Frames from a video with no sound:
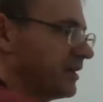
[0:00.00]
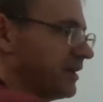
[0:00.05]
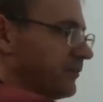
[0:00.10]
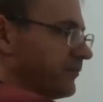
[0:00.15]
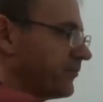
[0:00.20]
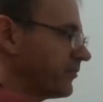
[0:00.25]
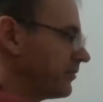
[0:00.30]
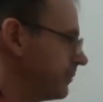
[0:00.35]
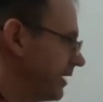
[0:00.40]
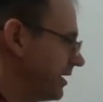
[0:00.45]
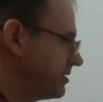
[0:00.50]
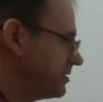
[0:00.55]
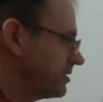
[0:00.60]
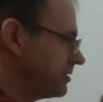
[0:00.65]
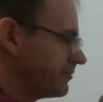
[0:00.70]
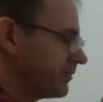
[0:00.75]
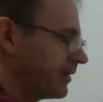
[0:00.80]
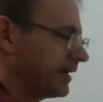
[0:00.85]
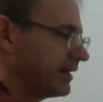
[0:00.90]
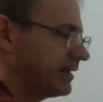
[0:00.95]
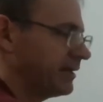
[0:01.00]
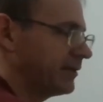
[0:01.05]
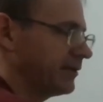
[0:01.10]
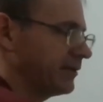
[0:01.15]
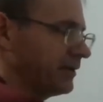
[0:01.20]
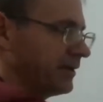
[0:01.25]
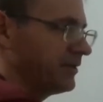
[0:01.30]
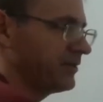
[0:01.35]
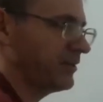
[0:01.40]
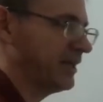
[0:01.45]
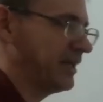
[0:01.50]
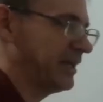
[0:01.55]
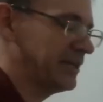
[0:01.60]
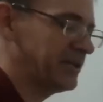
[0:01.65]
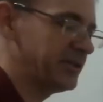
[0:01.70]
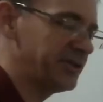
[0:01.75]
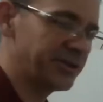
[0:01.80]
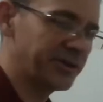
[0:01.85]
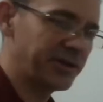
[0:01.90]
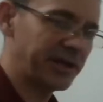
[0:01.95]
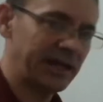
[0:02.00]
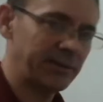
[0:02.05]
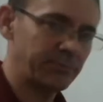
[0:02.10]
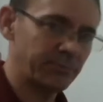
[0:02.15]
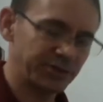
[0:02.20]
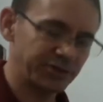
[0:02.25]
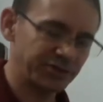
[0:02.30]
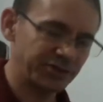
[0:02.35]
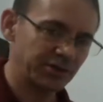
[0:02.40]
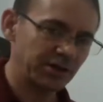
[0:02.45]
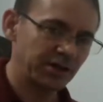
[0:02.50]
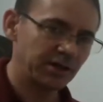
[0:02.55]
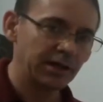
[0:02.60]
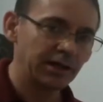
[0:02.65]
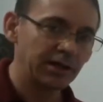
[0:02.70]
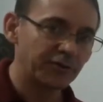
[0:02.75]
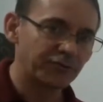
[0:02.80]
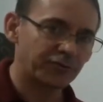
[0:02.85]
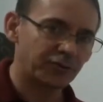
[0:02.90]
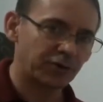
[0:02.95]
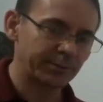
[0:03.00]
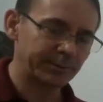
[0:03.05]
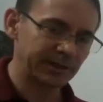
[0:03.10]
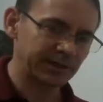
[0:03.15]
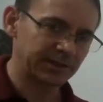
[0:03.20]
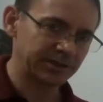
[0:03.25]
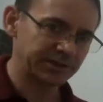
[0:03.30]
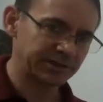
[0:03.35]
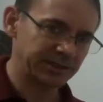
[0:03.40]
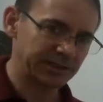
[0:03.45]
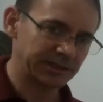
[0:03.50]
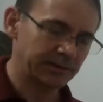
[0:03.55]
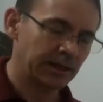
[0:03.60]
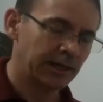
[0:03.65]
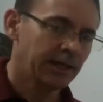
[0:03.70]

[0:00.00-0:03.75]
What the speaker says: information right here is in your Cambridge formula sheet.